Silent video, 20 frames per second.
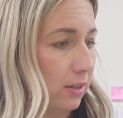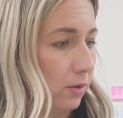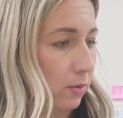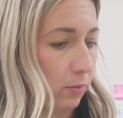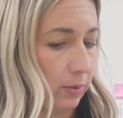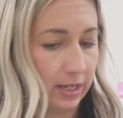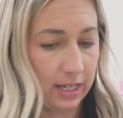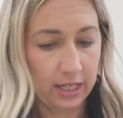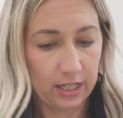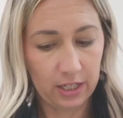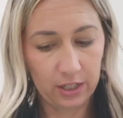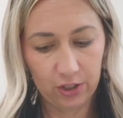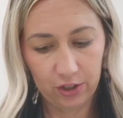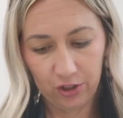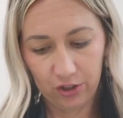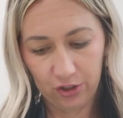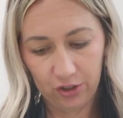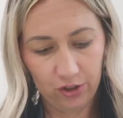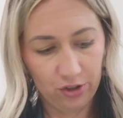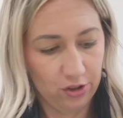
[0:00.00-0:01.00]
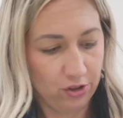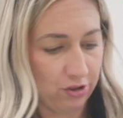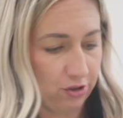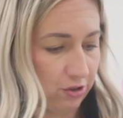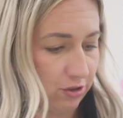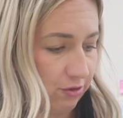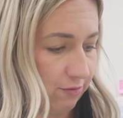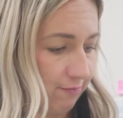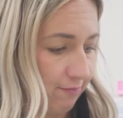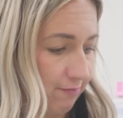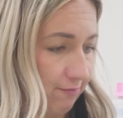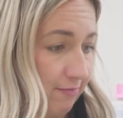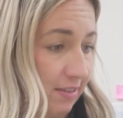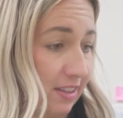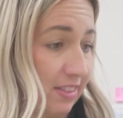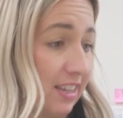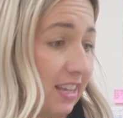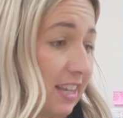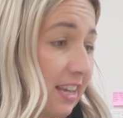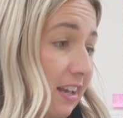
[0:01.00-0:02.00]
which I
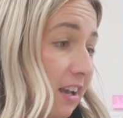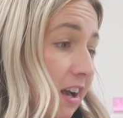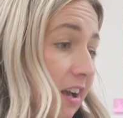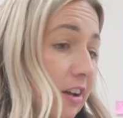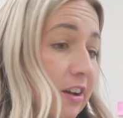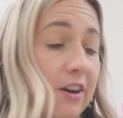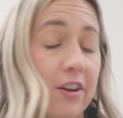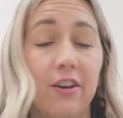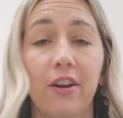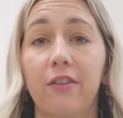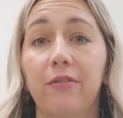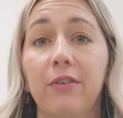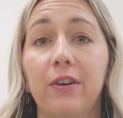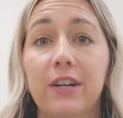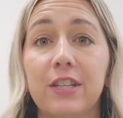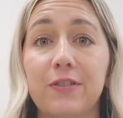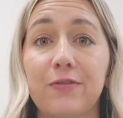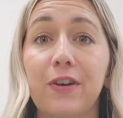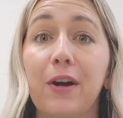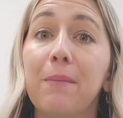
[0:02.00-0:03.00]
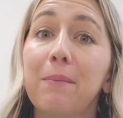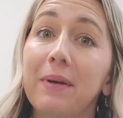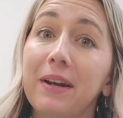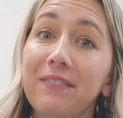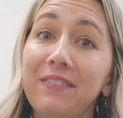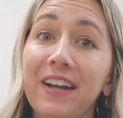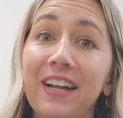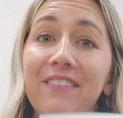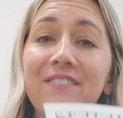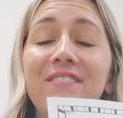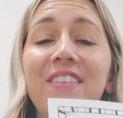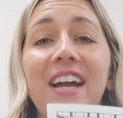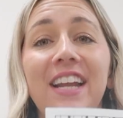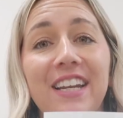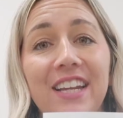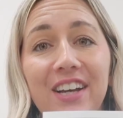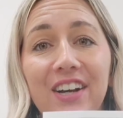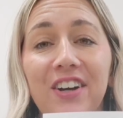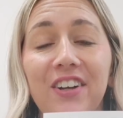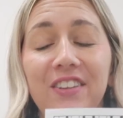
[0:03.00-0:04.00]
think it got cut off where it's from, but if I can
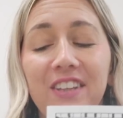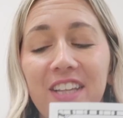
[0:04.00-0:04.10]
find it, I'll